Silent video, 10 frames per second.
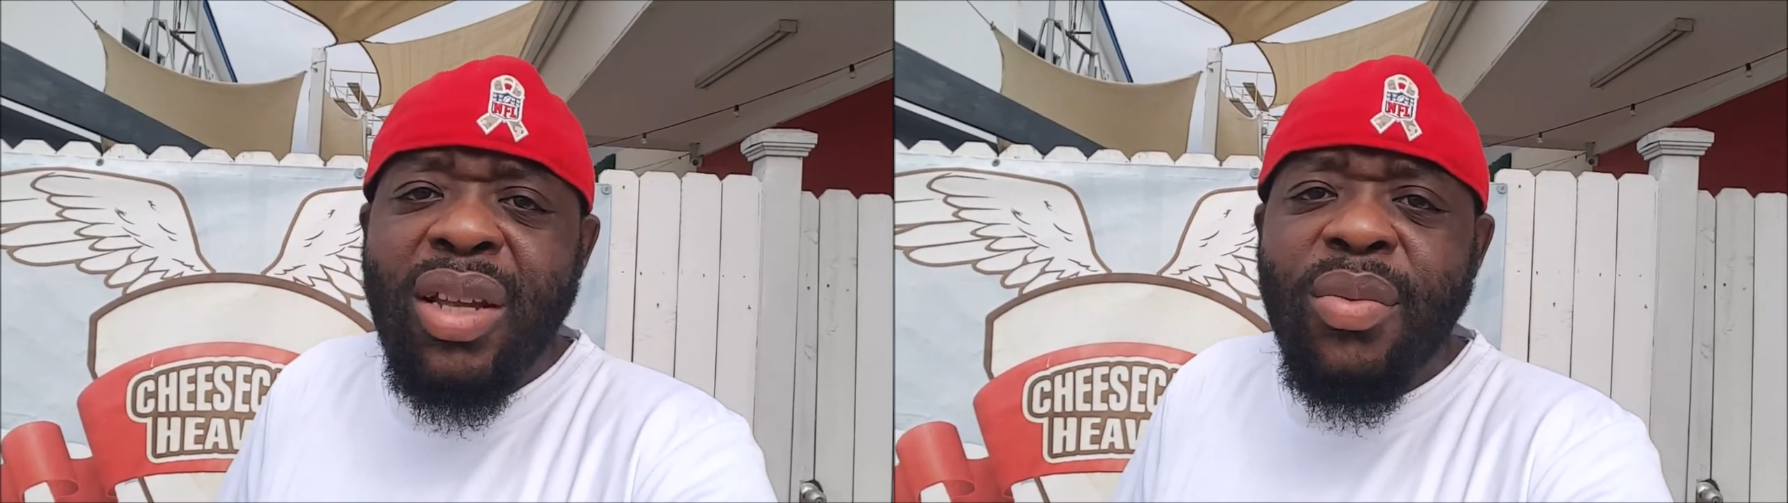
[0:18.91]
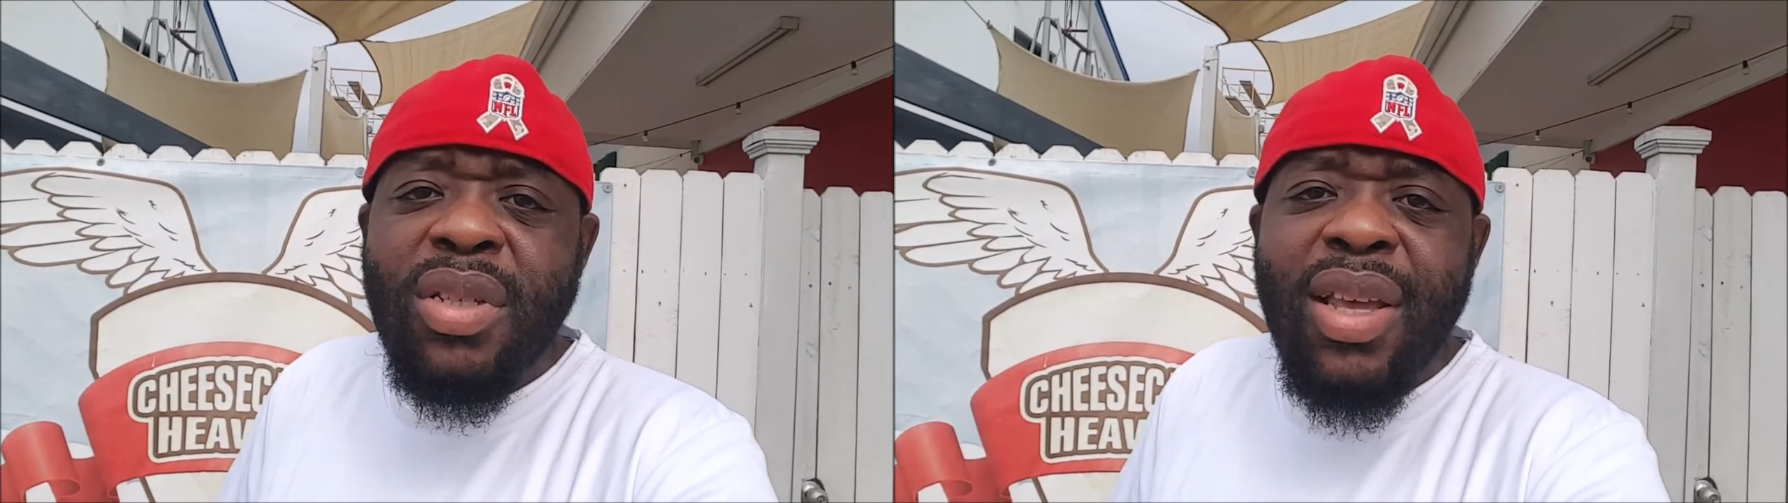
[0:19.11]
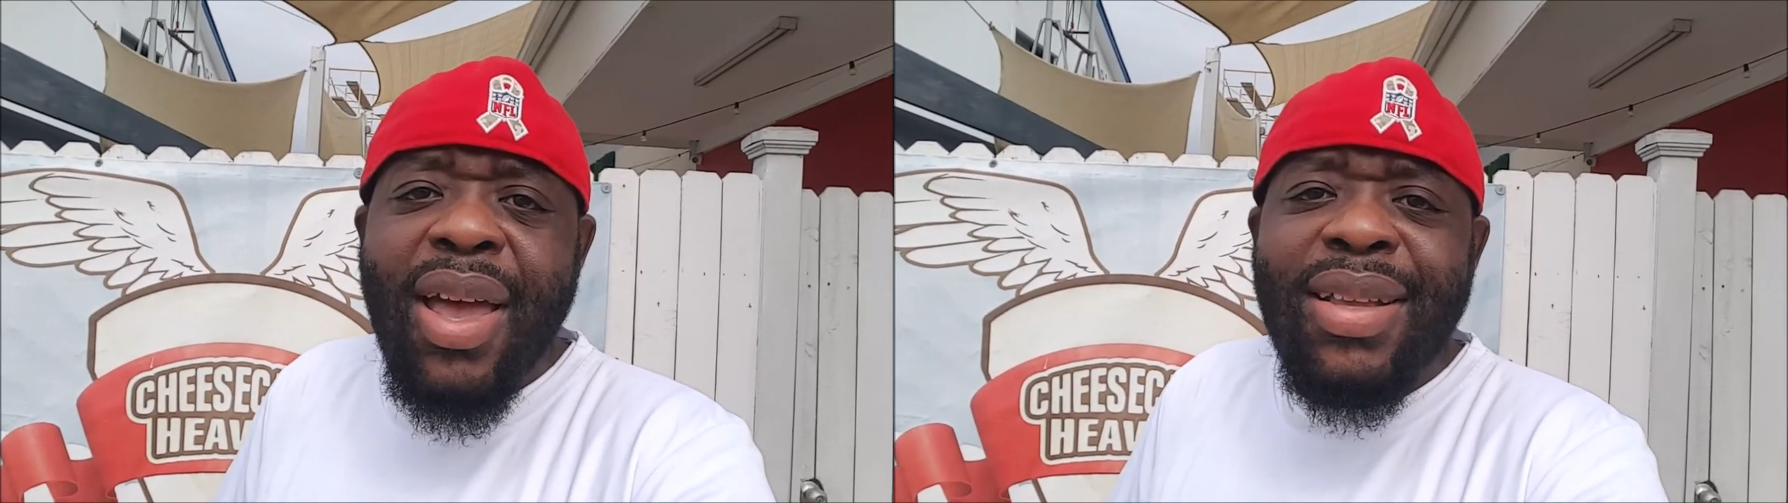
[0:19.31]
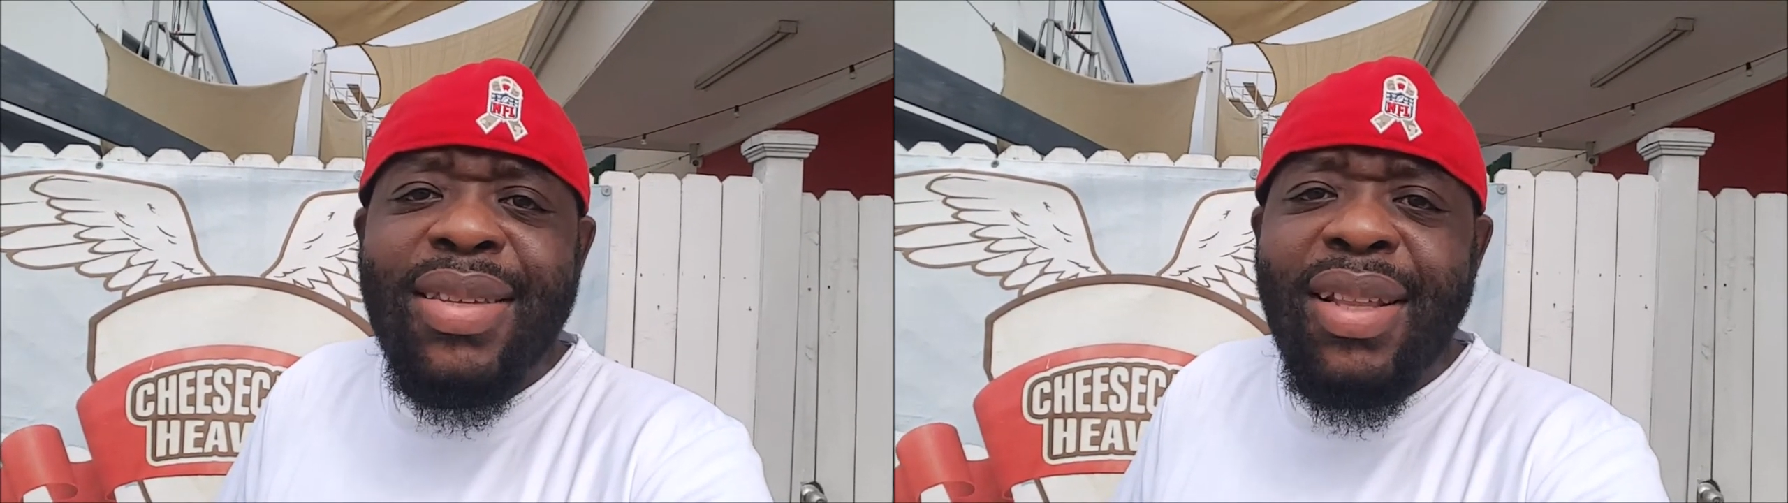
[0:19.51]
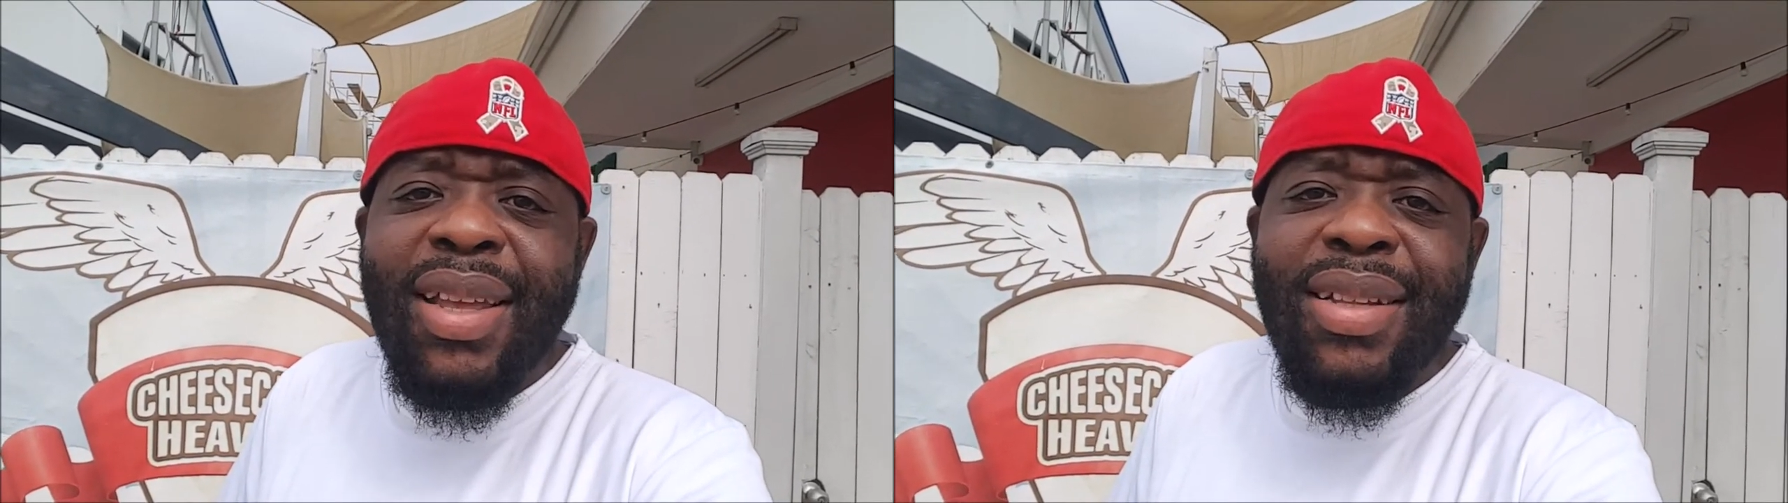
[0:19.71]
it was
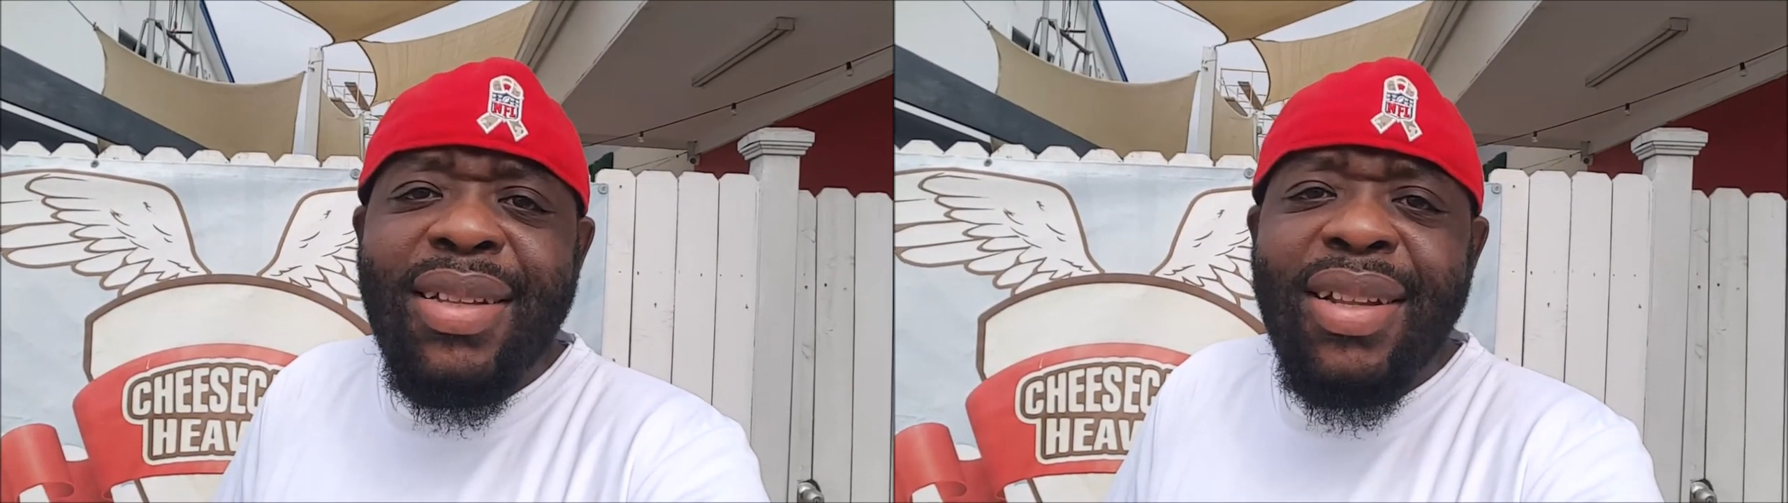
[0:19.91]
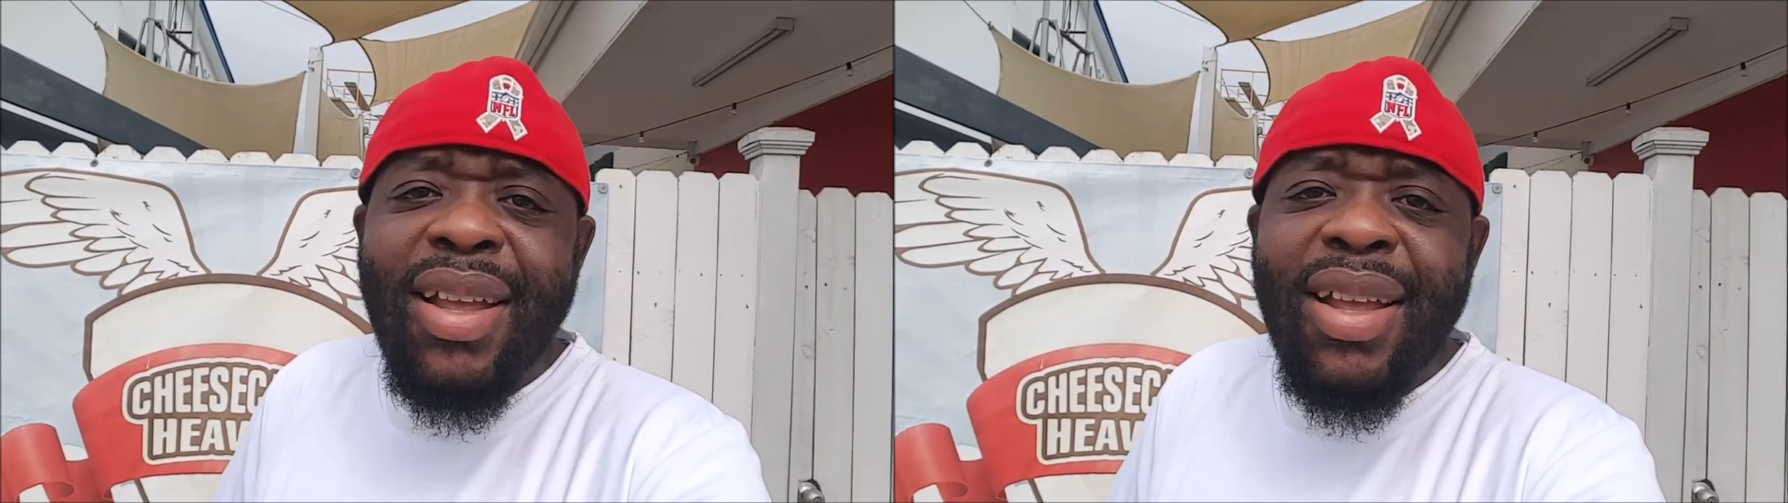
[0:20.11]
excellent.